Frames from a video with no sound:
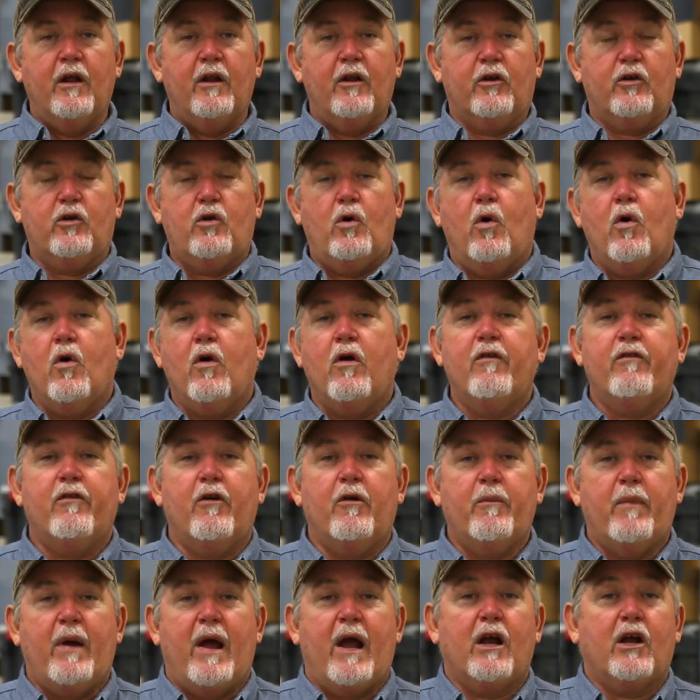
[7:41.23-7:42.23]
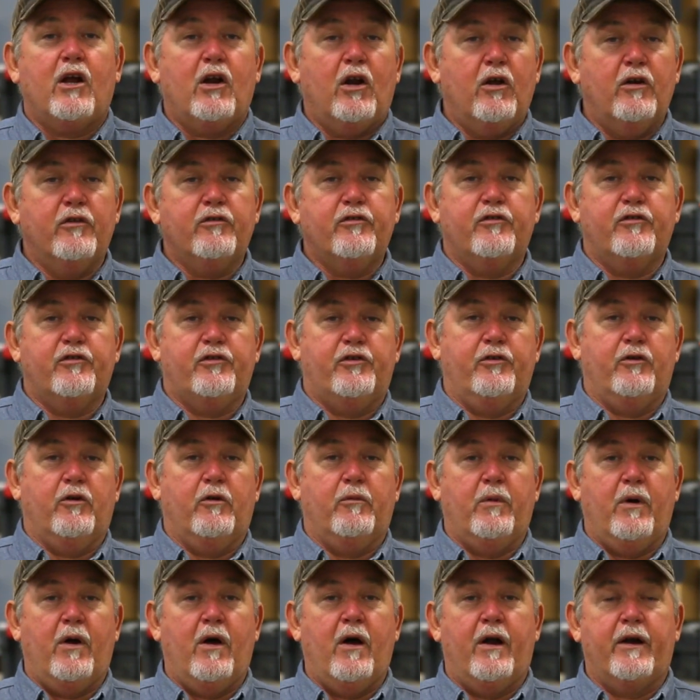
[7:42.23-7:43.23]
the core of our back closest to our
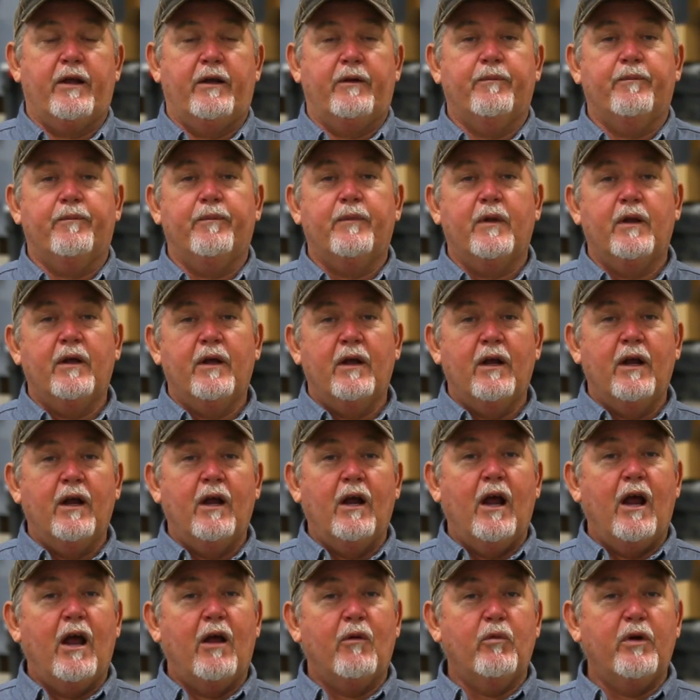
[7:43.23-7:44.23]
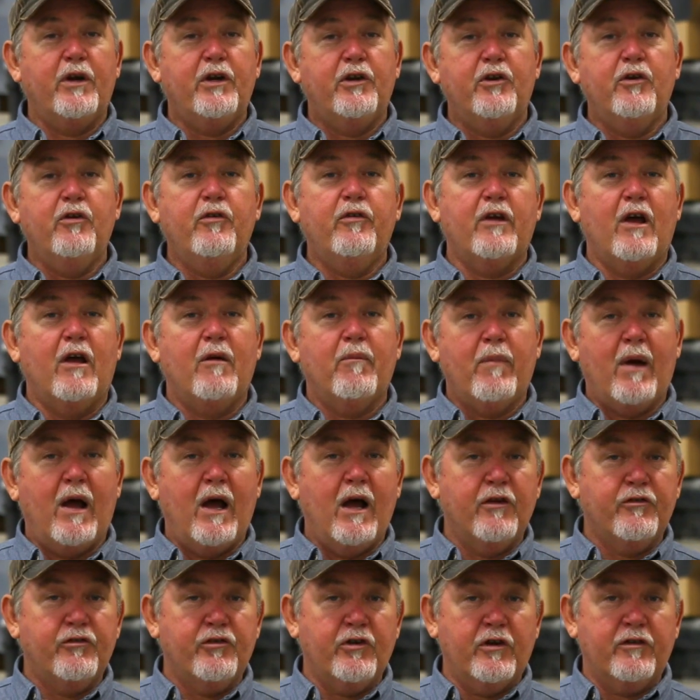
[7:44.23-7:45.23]
body. And we do that
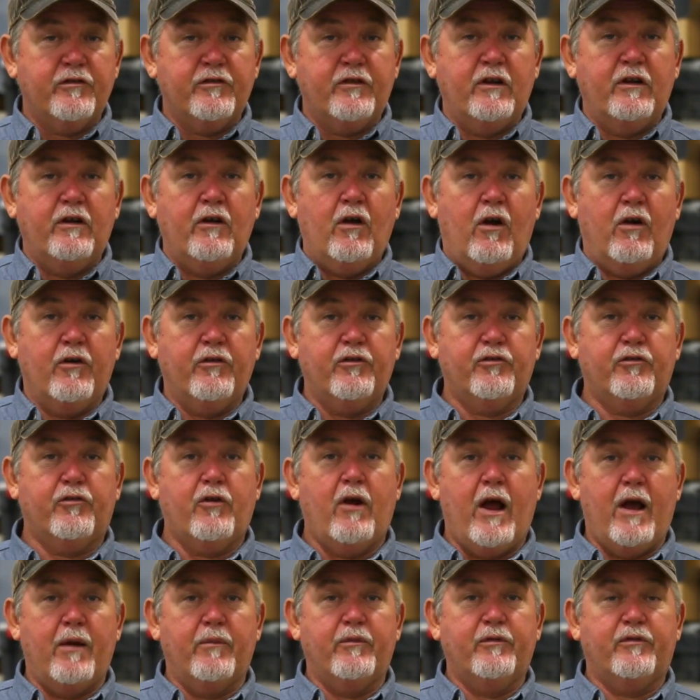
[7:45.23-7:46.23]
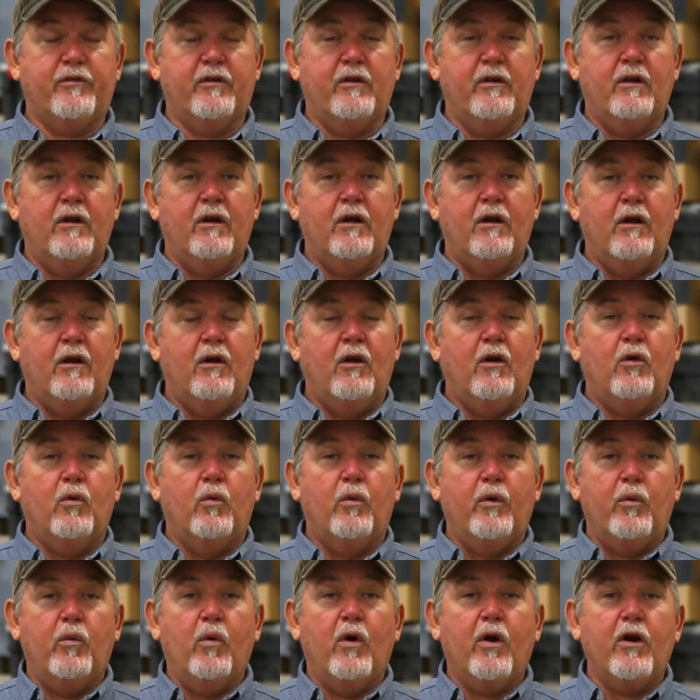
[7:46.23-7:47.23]
by adjusting our straps.
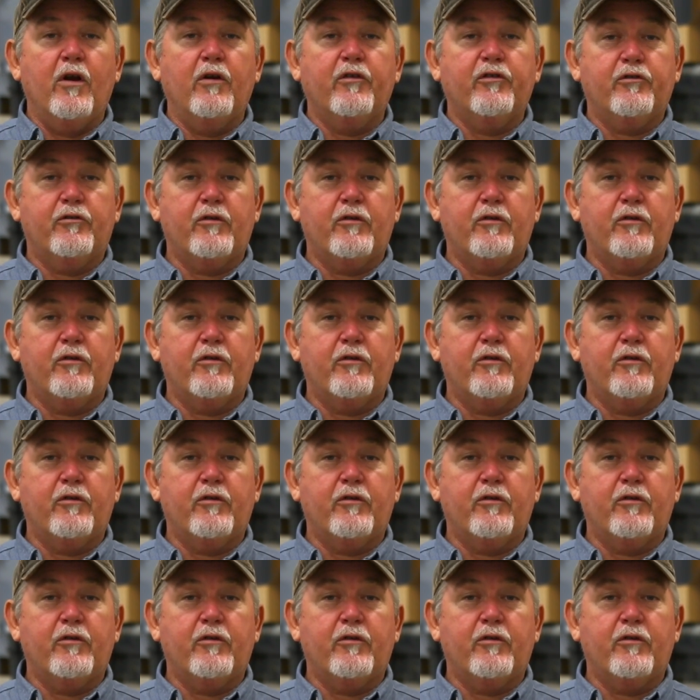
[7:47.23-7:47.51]
We want our